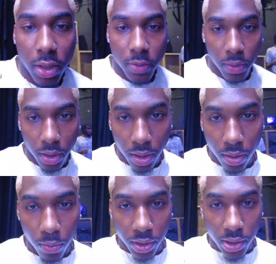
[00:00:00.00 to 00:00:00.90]
this my uh, your
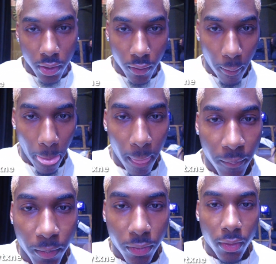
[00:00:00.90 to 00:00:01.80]
boy Tone.
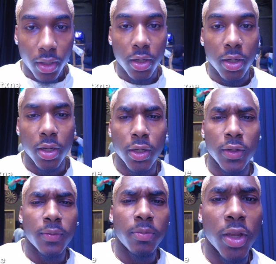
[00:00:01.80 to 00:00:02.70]
Uh,
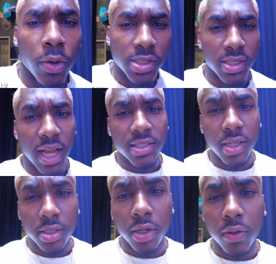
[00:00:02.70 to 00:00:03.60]
no, this is not
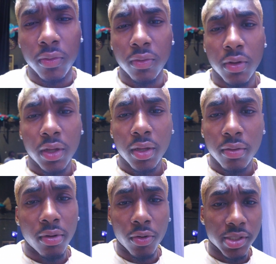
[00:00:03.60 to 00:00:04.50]
Cisco.
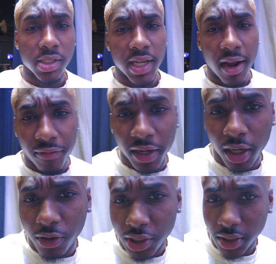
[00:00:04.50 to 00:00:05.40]
No, this is not Frank
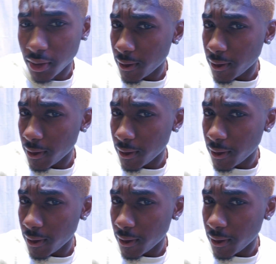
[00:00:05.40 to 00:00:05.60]
Ocean.